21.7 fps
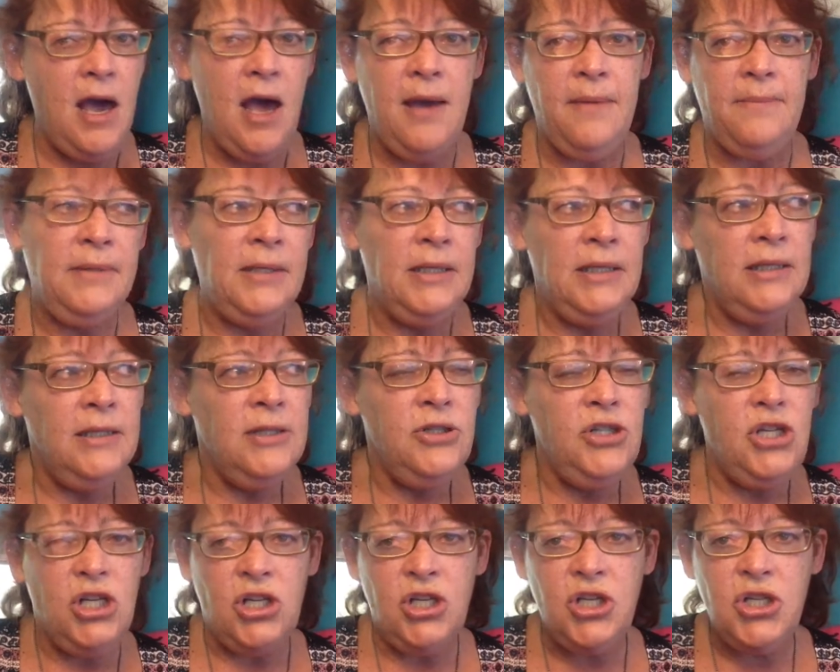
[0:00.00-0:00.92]
I'm
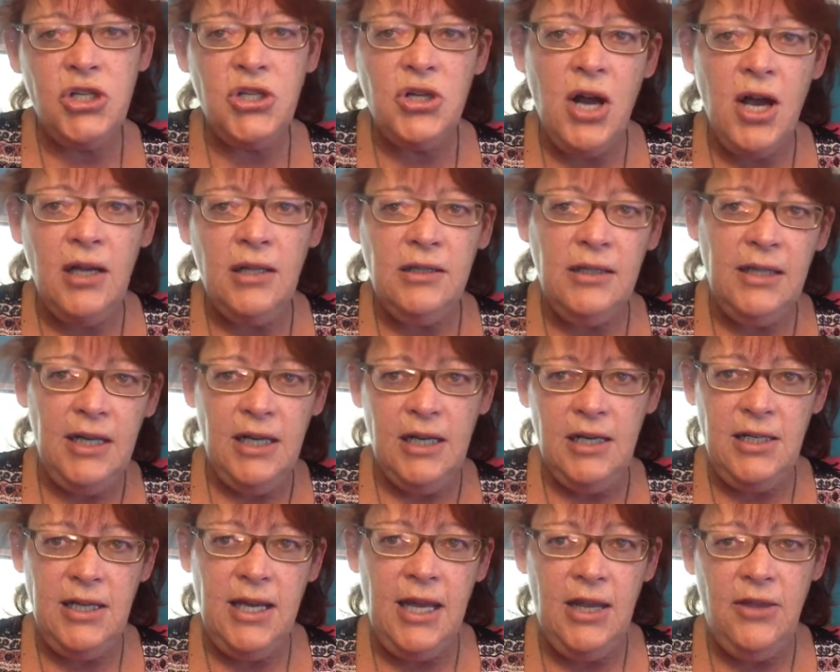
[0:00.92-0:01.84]
just struggling
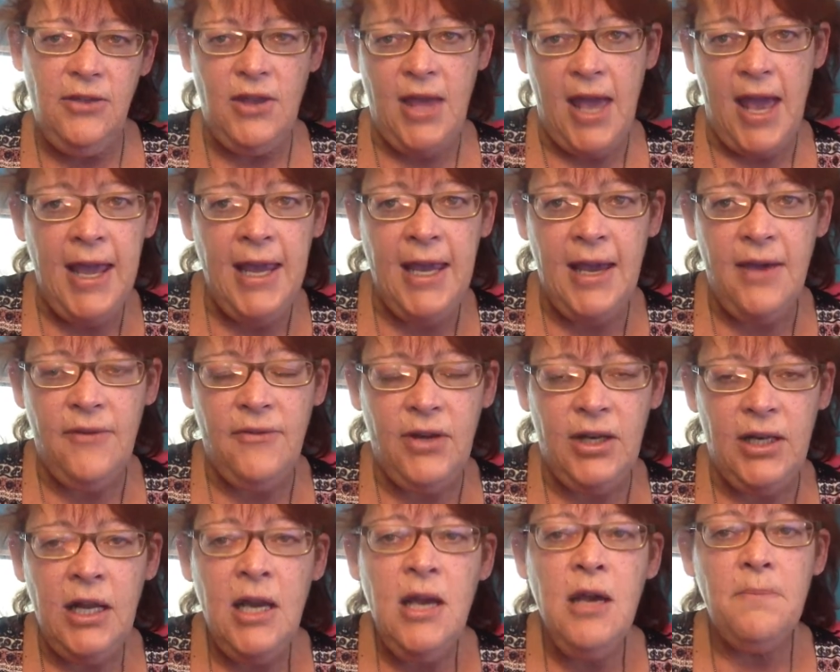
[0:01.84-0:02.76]
and getting the hang of
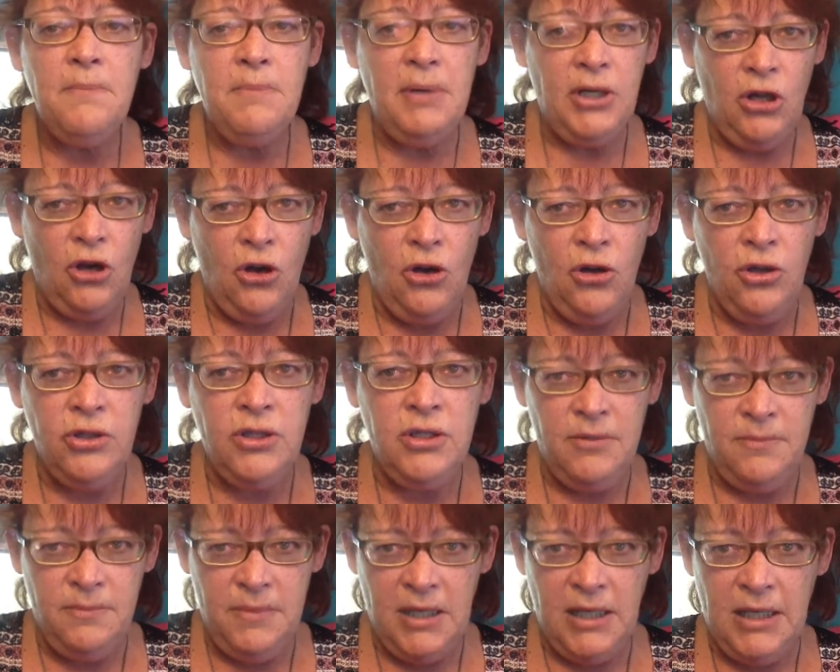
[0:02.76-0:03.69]
it, but
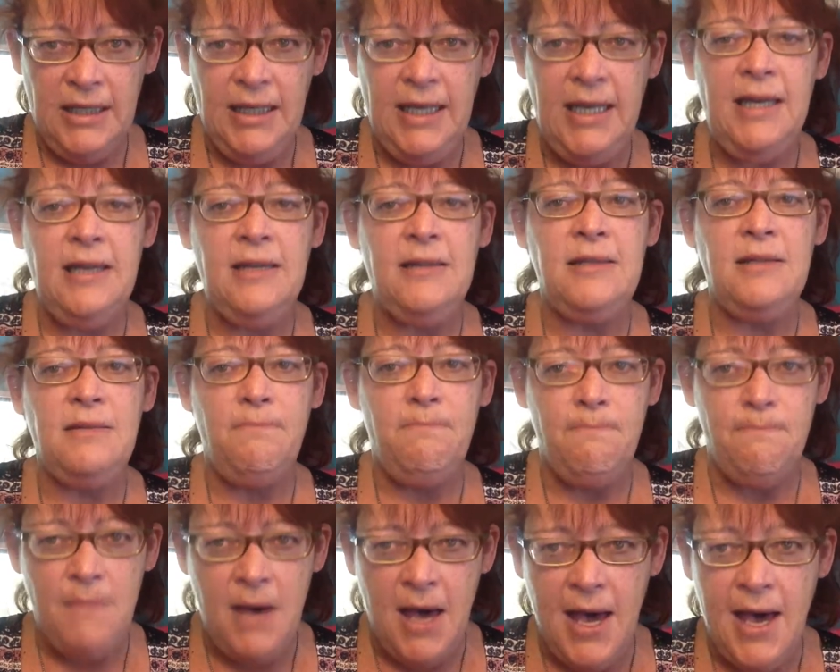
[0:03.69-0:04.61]
ultimately it's
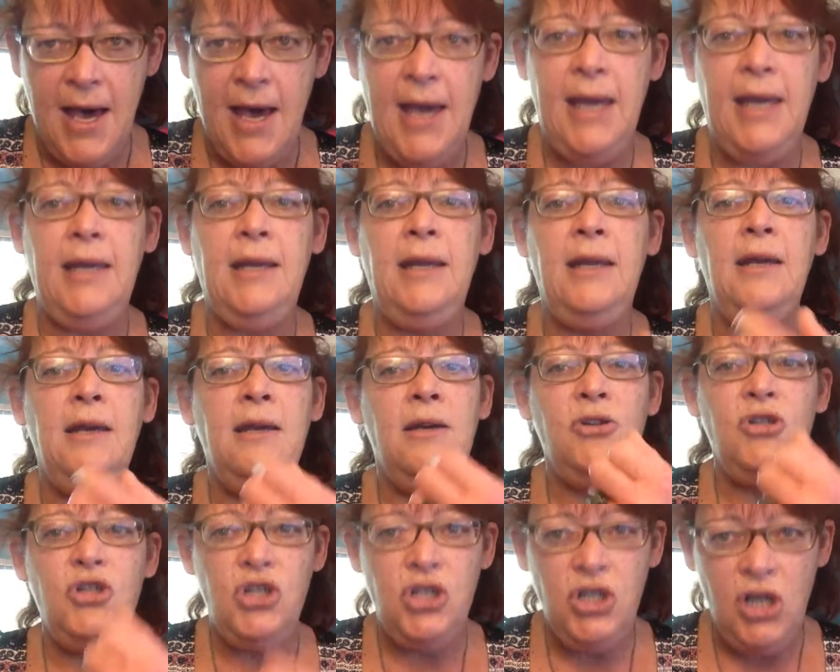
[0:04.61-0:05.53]
my
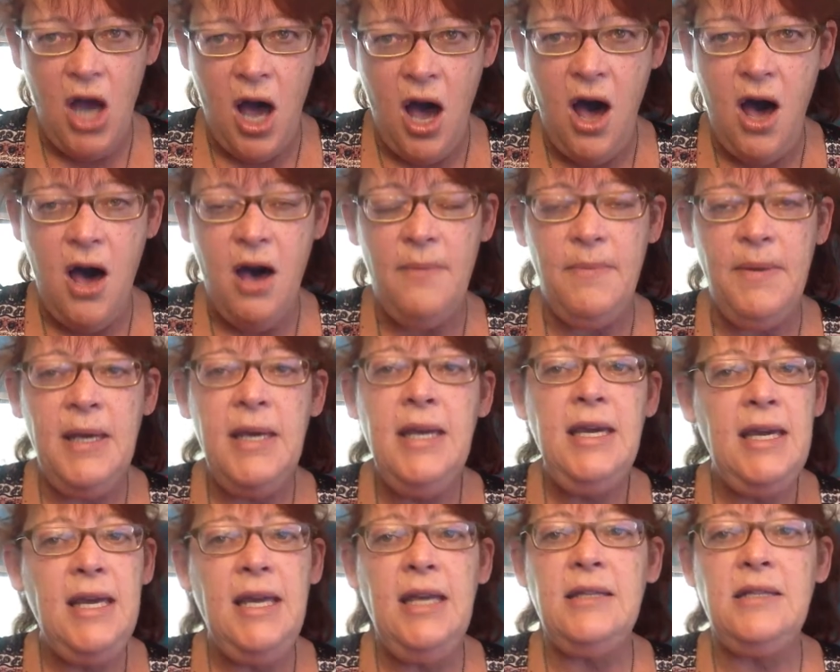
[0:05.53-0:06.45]
job.
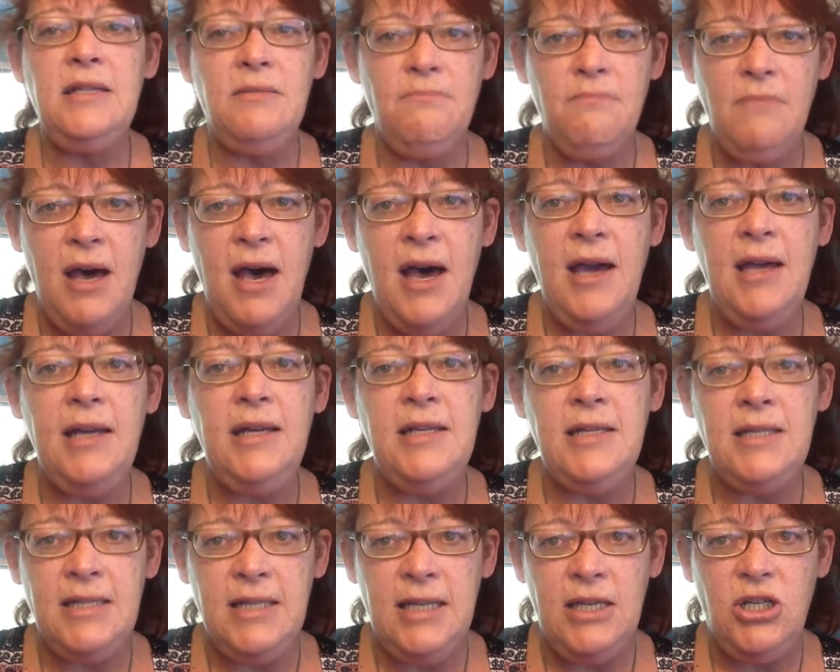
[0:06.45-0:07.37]
It's my
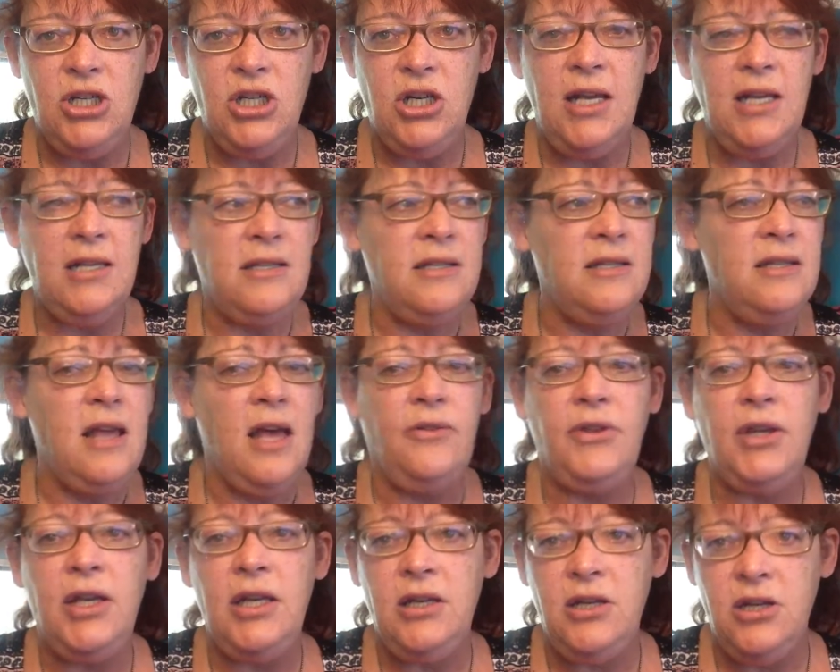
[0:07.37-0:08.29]
decision. It has
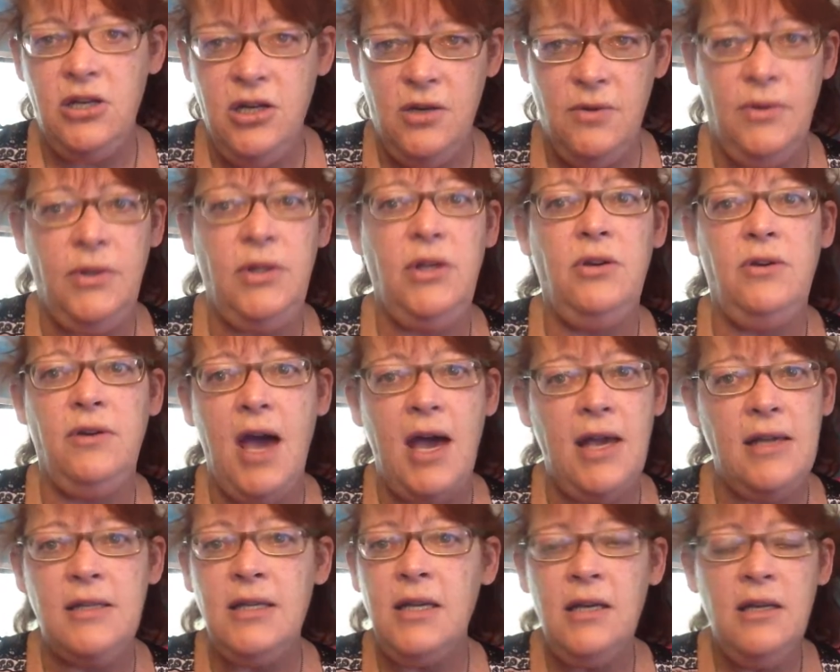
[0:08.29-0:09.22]
nothing to do with you
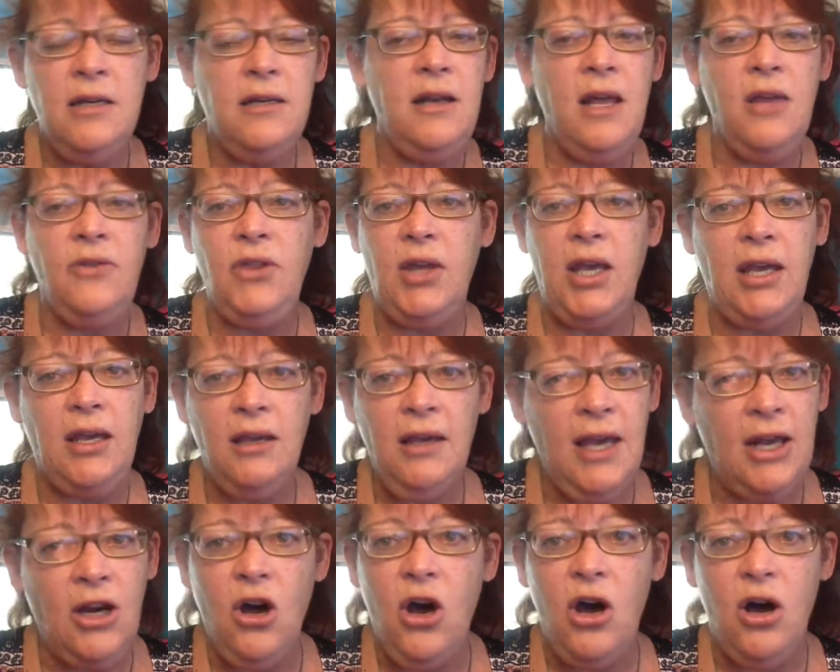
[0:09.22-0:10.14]
guys. Nothing
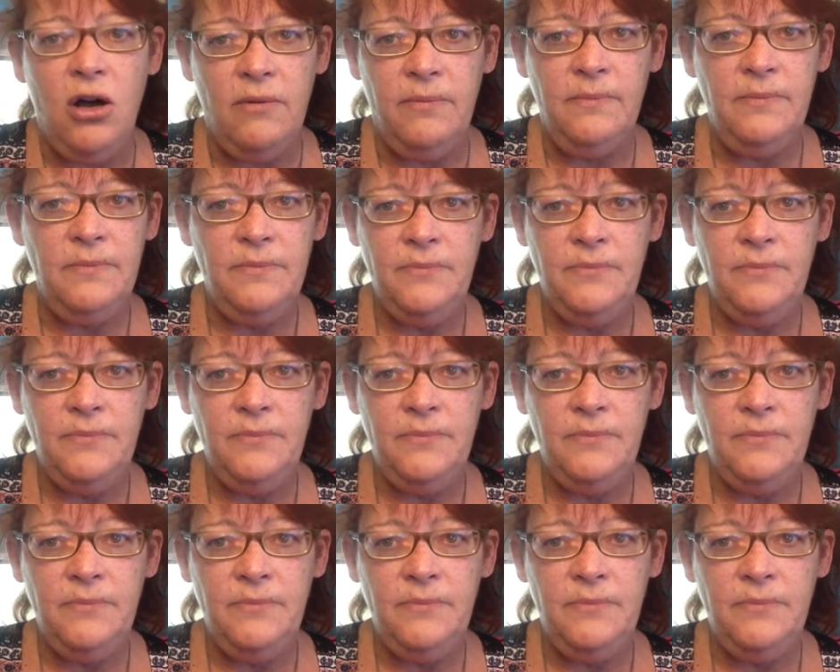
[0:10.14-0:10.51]
at all.